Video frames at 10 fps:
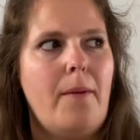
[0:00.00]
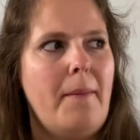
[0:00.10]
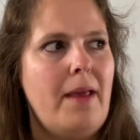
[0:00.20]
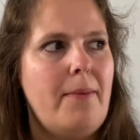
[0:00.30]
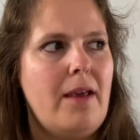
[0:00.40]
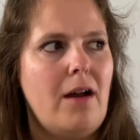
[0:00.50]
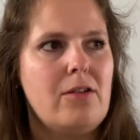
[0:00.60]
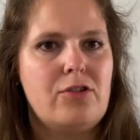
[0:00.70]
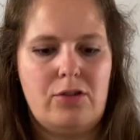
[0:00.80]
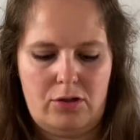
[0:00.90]
Maybe
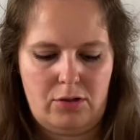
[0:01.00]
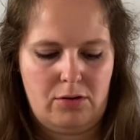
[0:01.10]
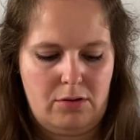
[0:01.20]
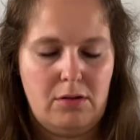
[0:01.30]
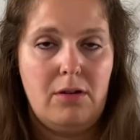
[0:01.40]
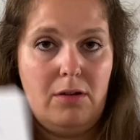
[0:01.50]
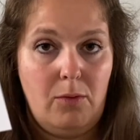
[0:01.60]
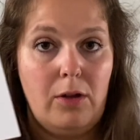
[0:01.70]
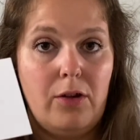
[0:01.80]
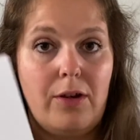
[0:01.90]
I'll just,
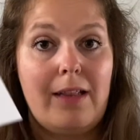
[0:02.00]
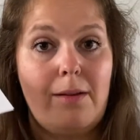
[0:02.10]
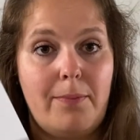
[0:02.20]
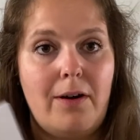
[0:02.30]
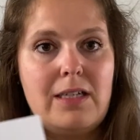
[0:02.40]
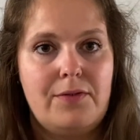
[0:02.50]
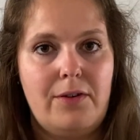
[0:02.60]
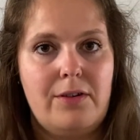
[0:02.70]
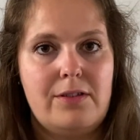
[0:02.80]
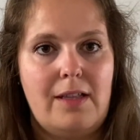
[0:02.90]
we'll look at the price
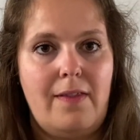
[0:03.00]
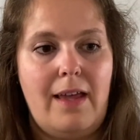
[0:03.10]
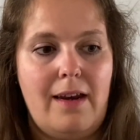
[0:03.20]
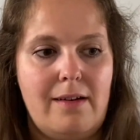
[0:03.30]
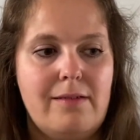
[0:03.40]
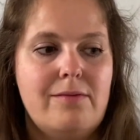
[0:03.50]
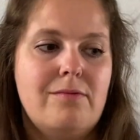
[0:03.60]
first and then